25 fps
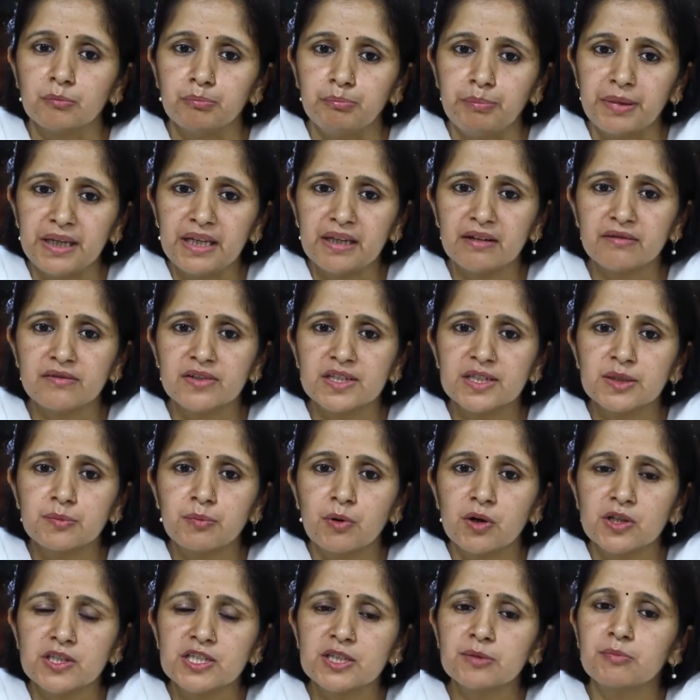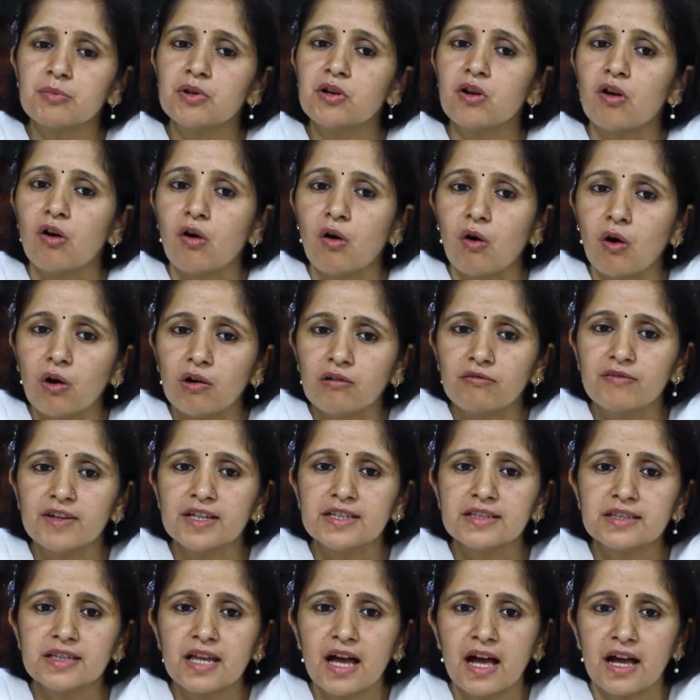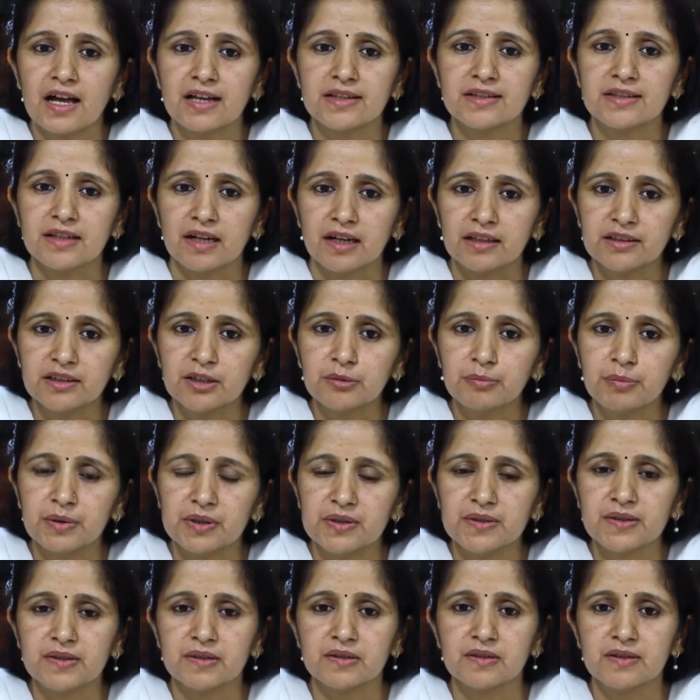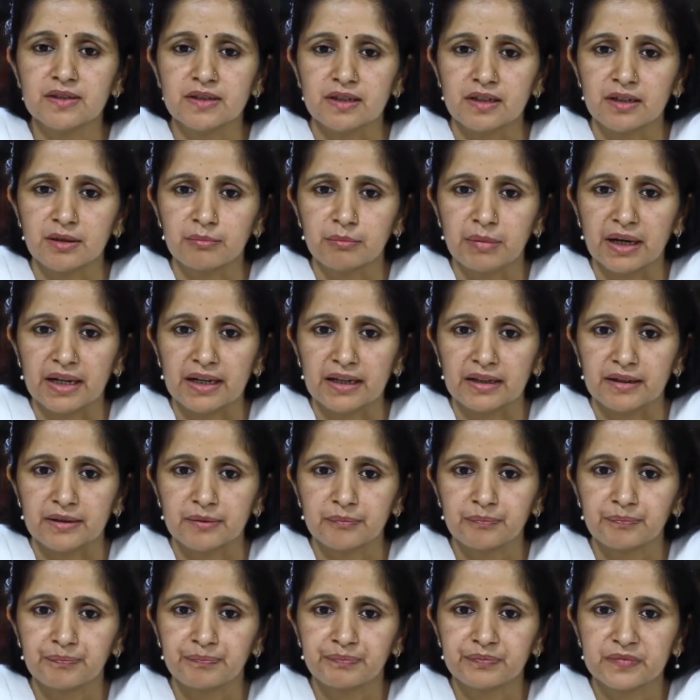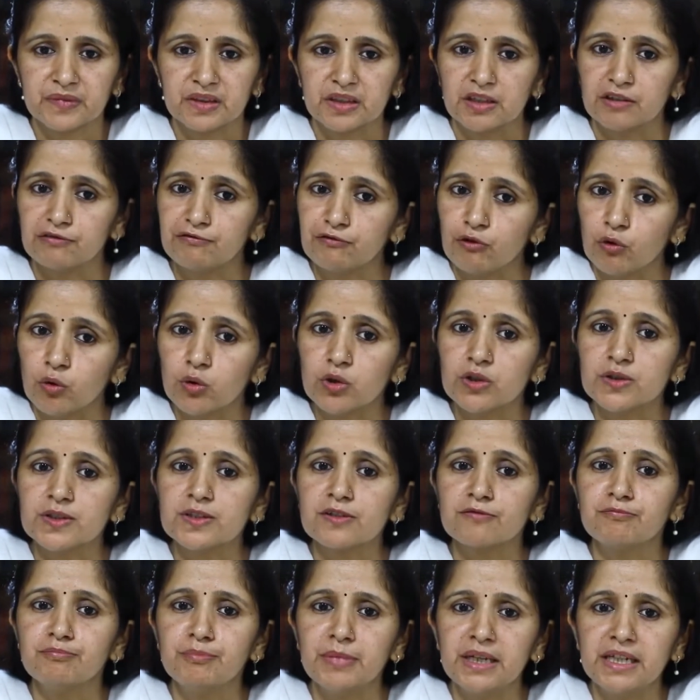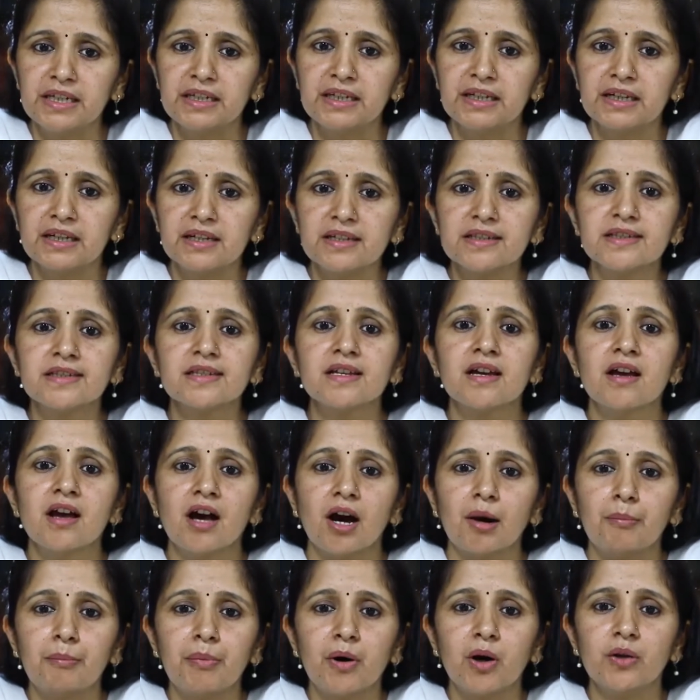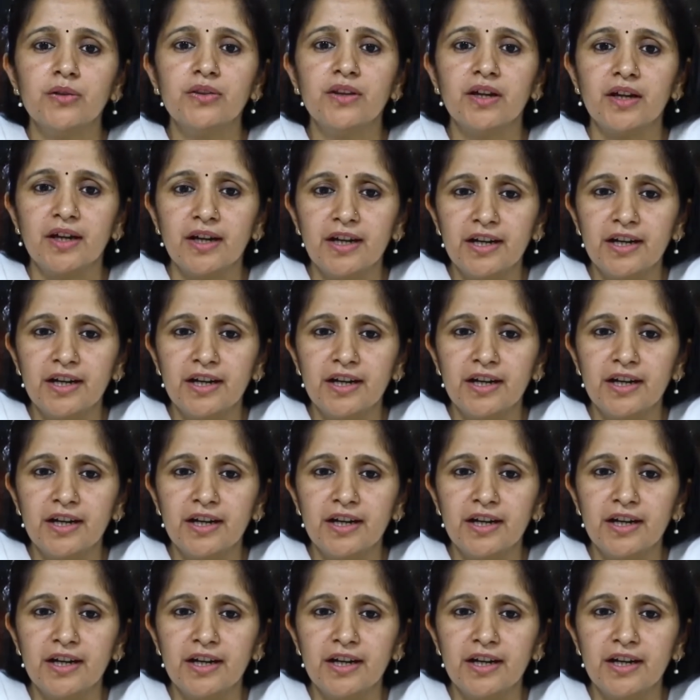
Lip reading: being responsible always has other persons in mind, The focus of meaning is upon the